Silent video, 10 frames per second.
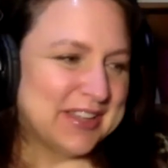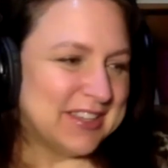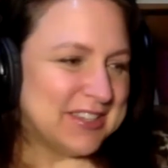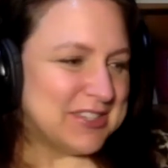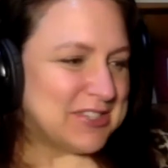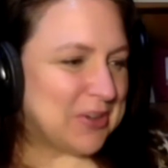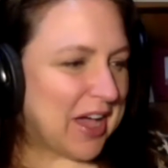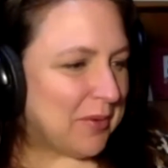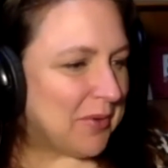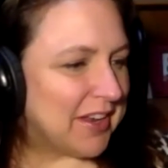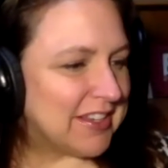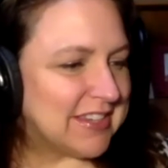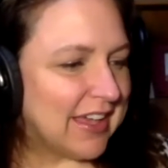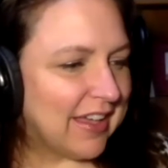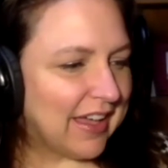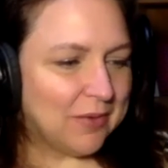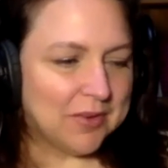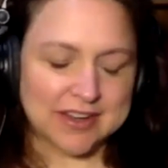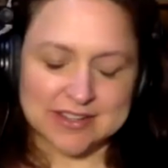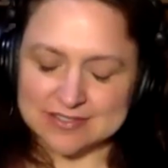So I want to
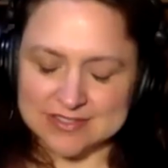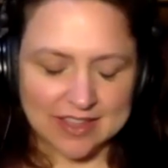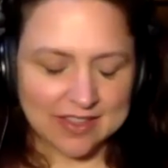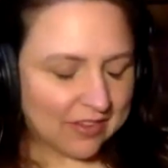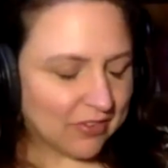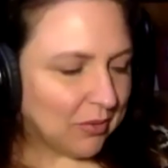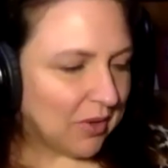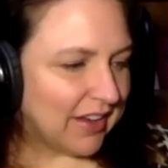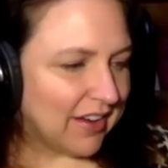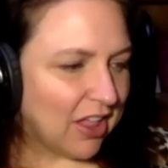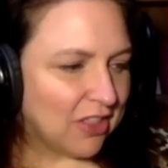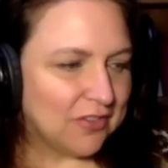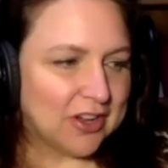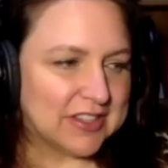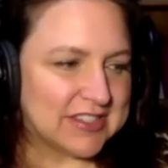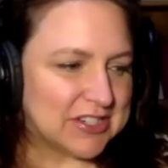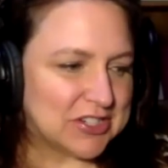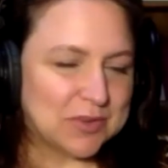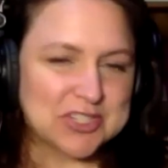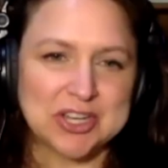tell everyone, all of our
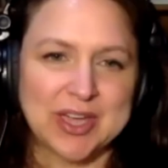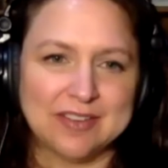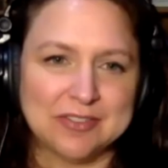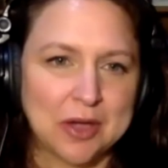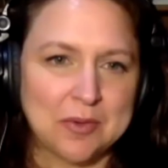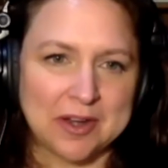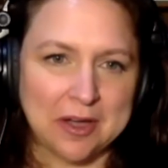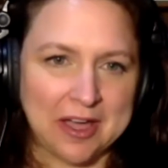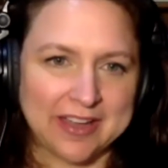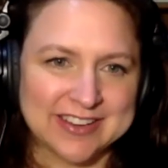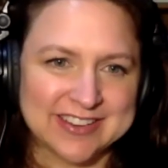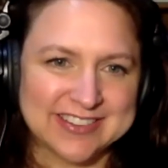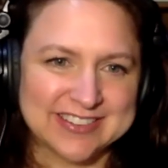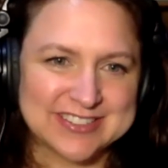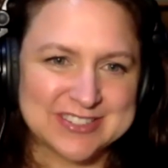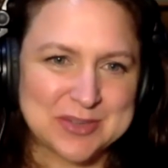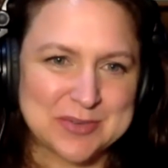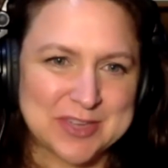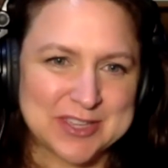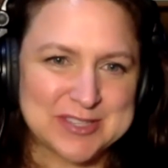listeners, what you have going on so that
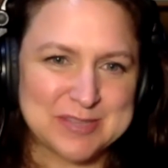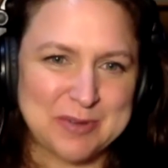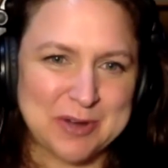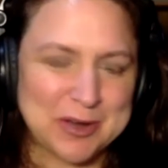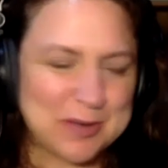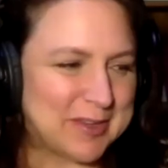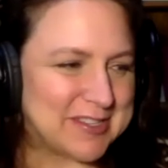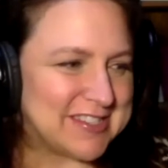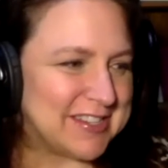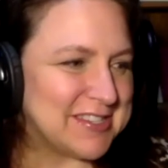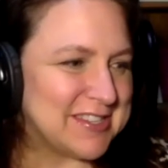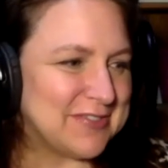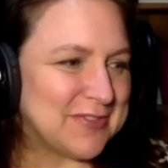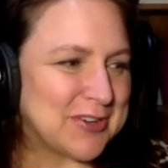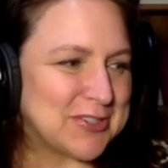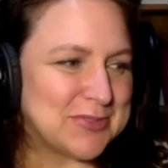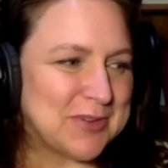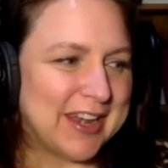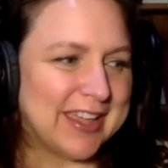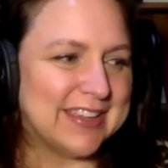we can support your business. The first
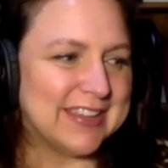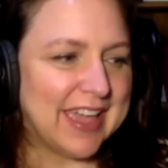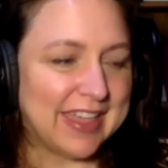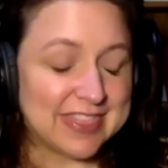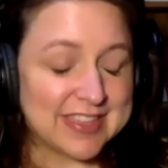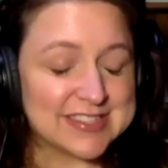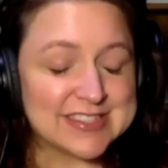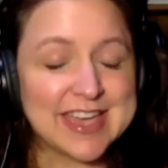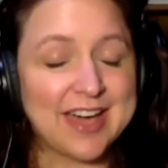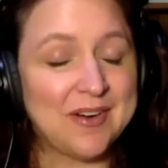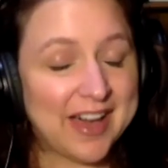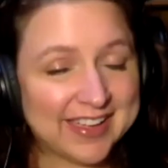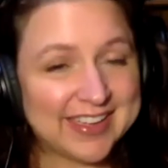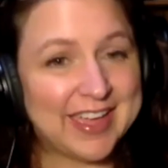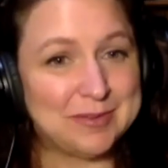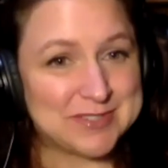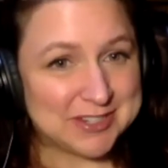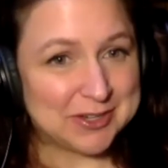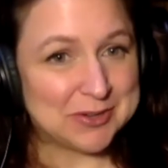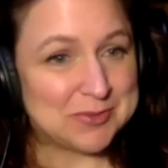one is, and this is how I came to
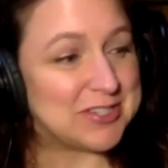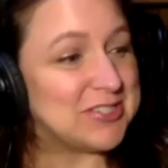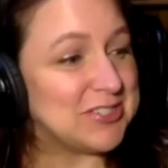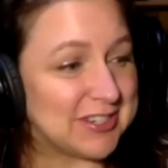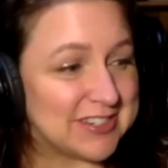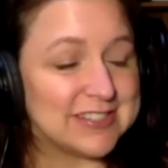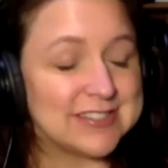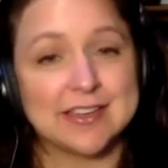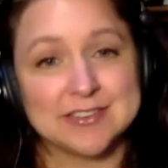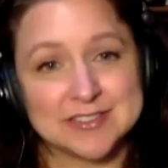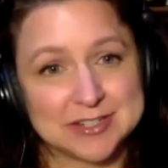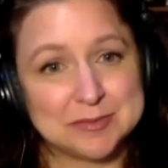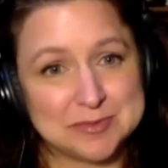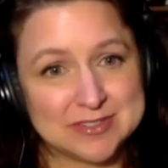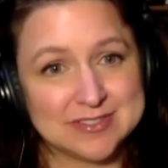you, was Gigi's kale chips.